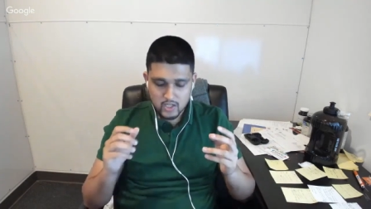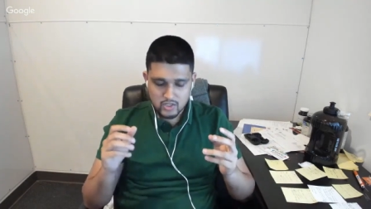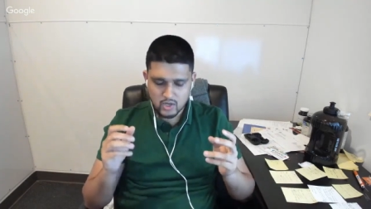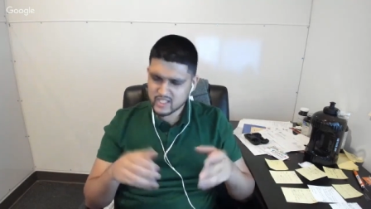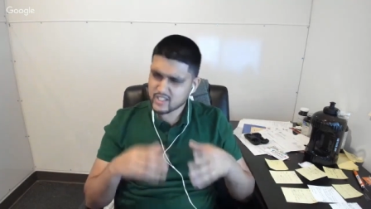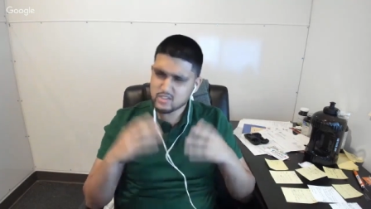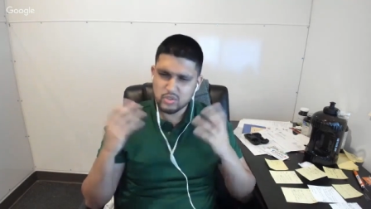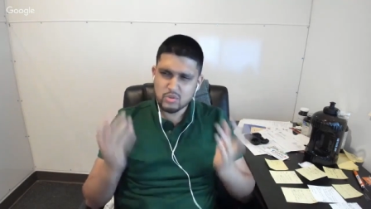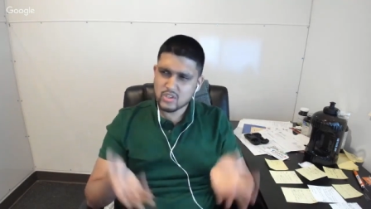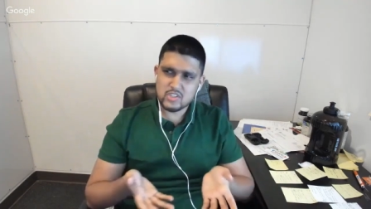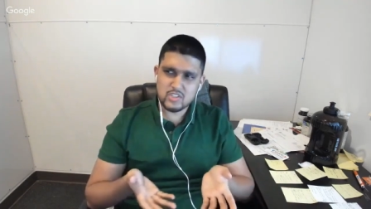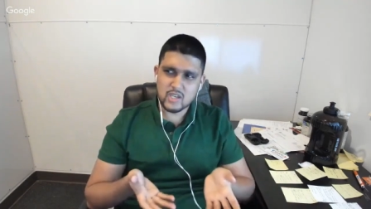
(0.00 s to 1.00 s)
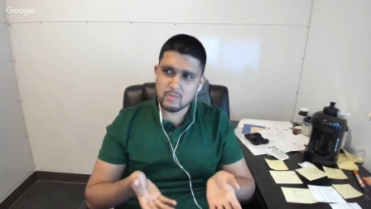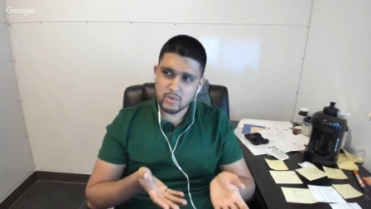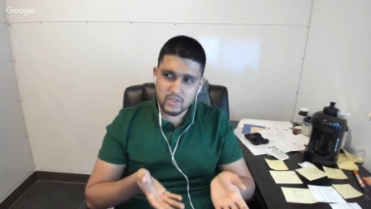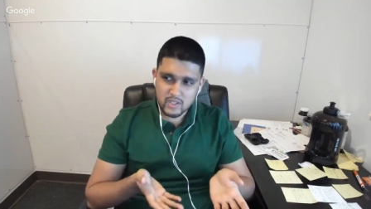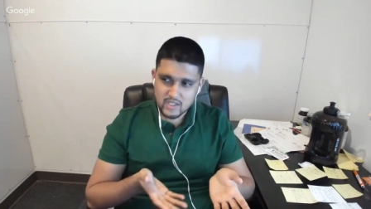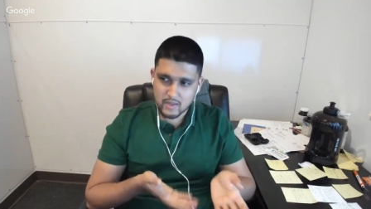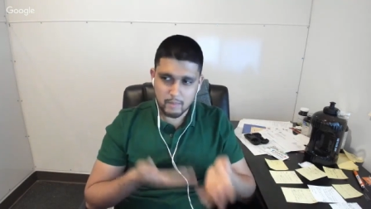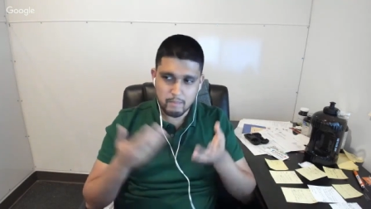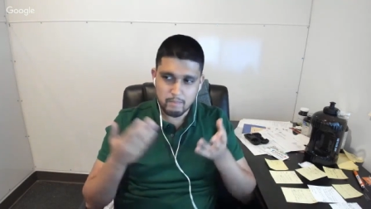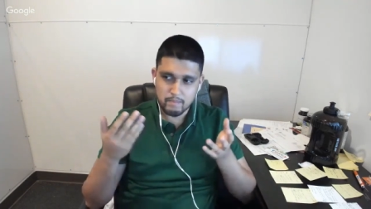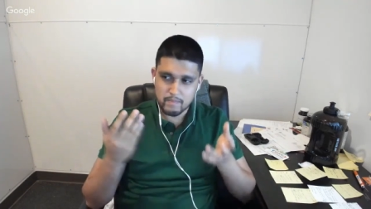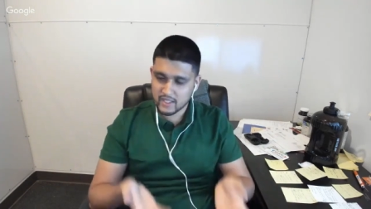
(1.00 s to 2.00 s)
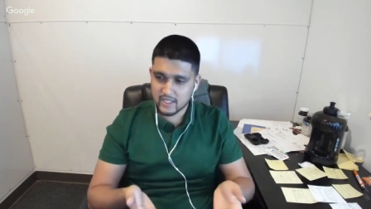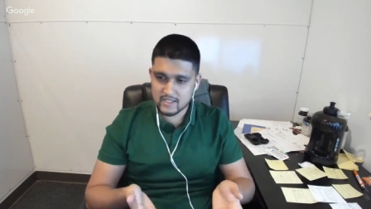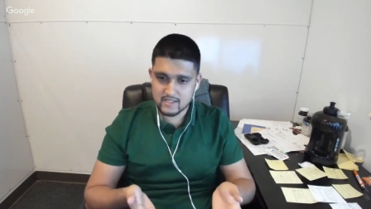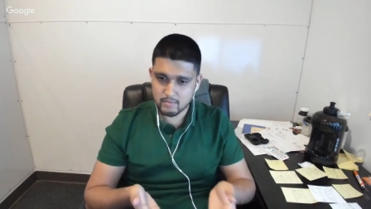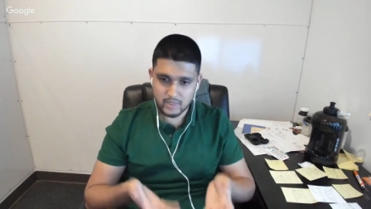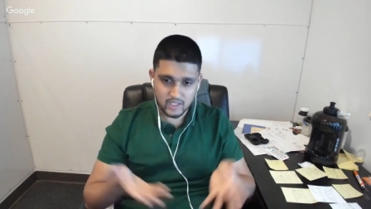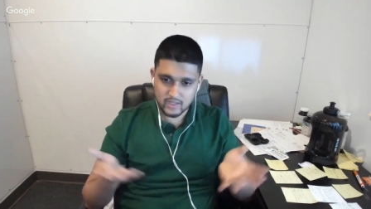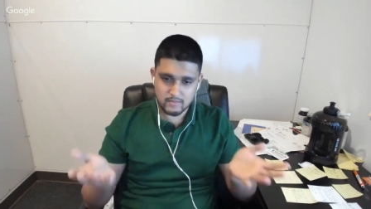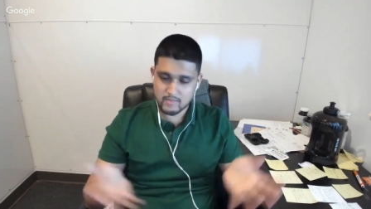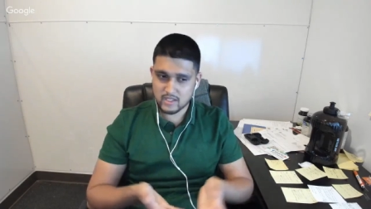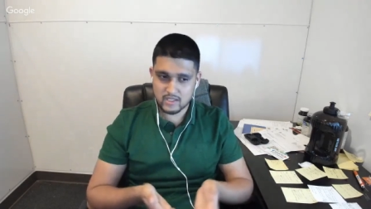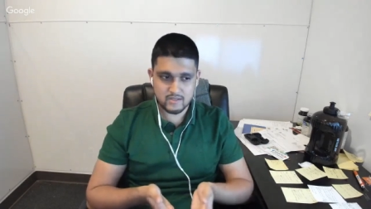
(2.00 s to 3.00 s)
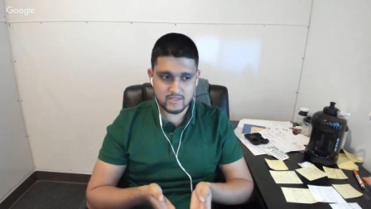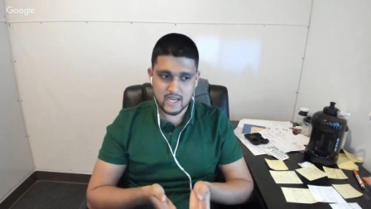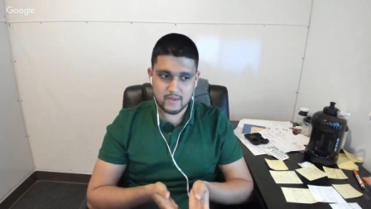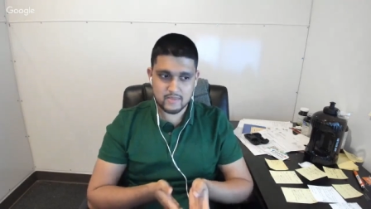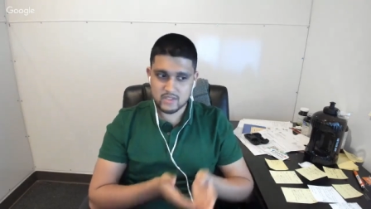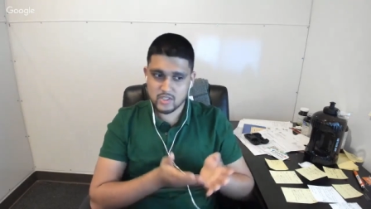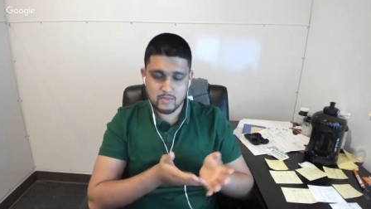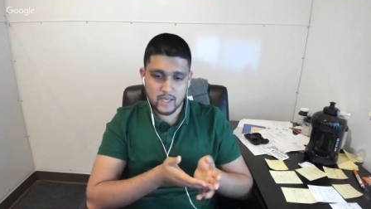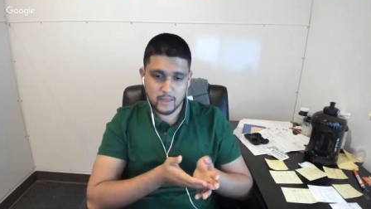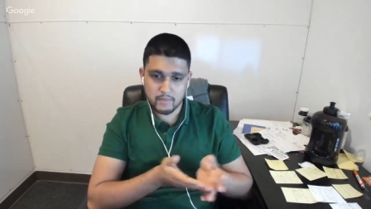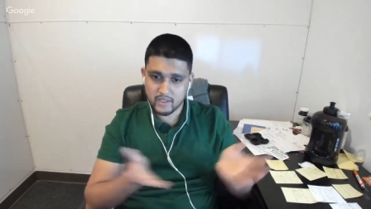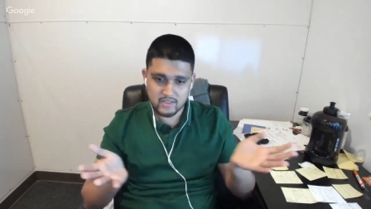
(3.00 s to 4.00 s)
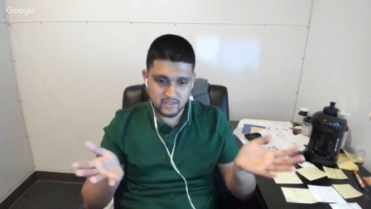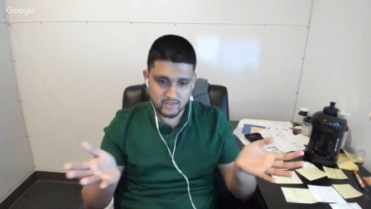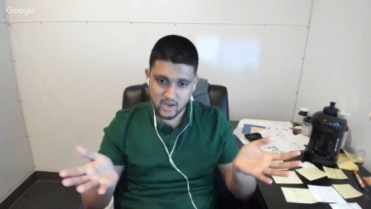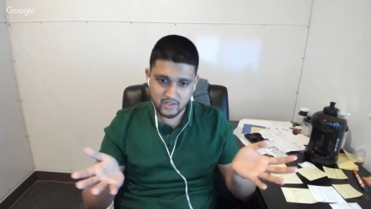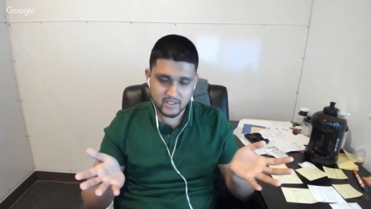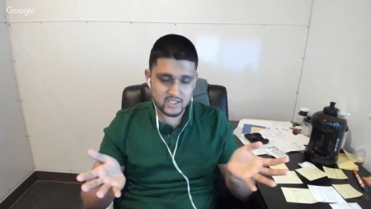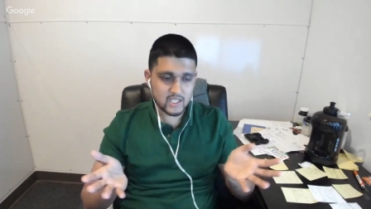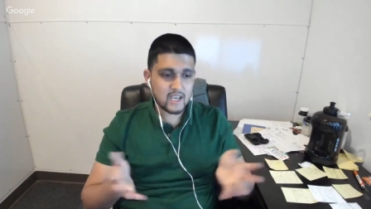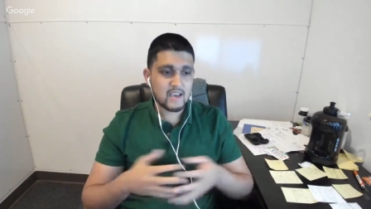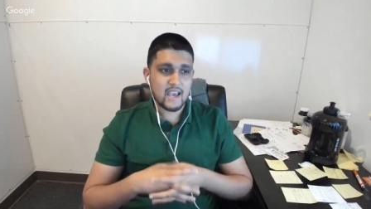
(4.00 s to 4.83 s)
So I was like, so you can just keep doing this a million, billion, millions of times and just make billions of dollars.